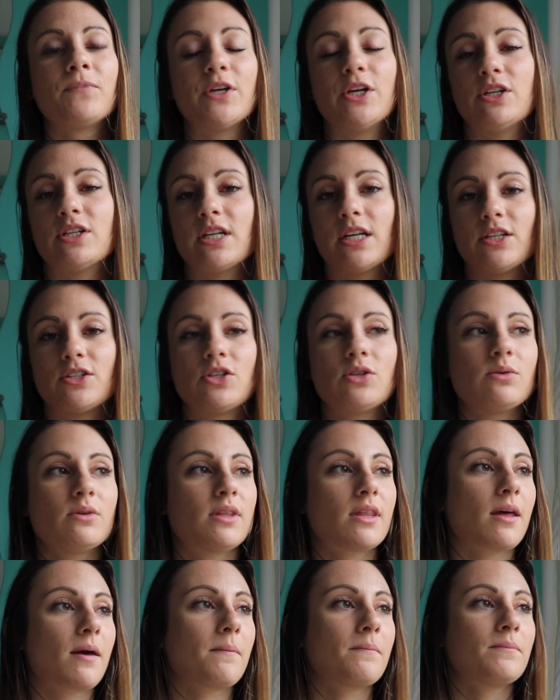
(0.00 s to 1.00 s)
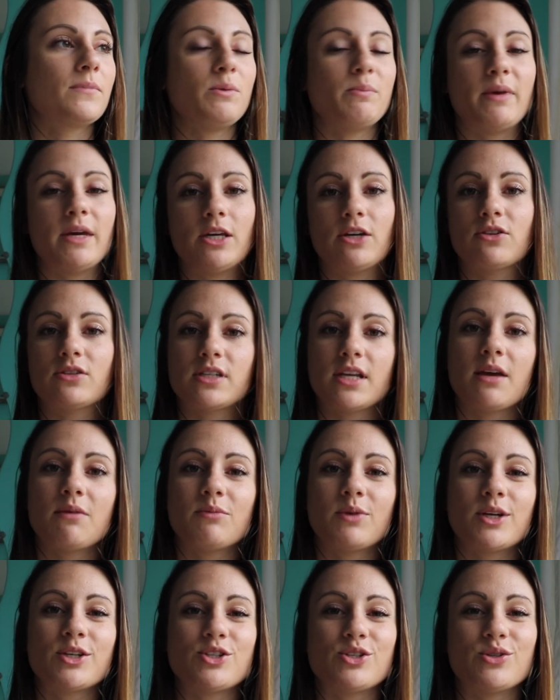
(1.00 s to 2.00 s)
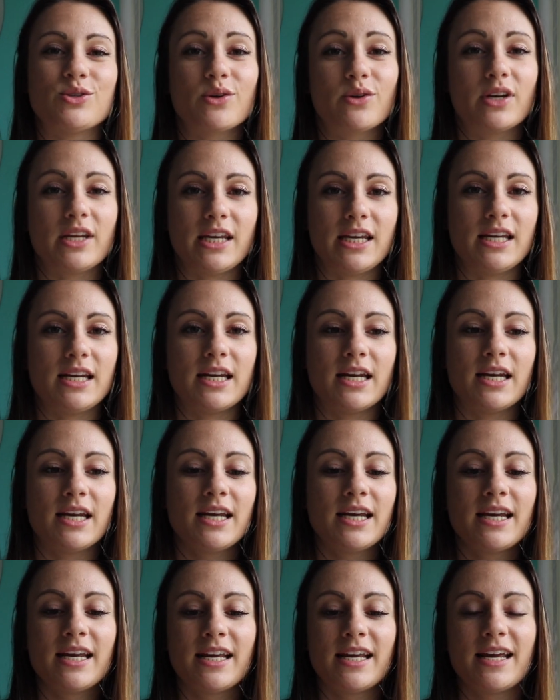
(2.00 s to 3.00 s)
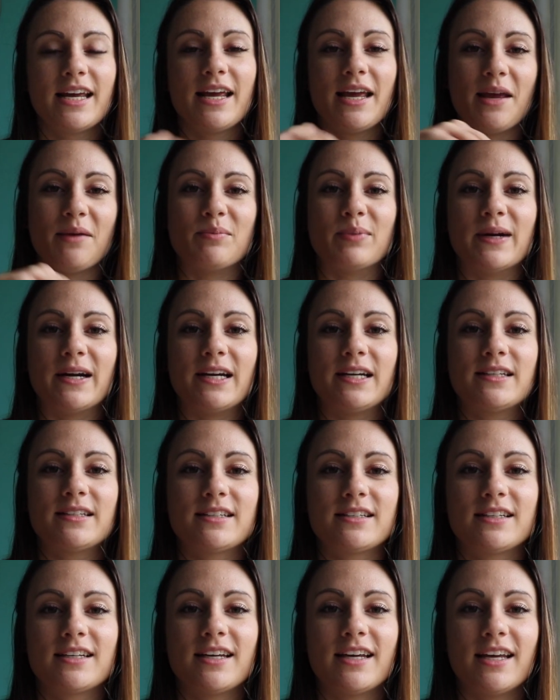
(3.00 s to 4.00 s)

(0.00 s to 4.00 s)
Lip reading: You take 2 of them, you make your sandwich, you go to eat it, it breaks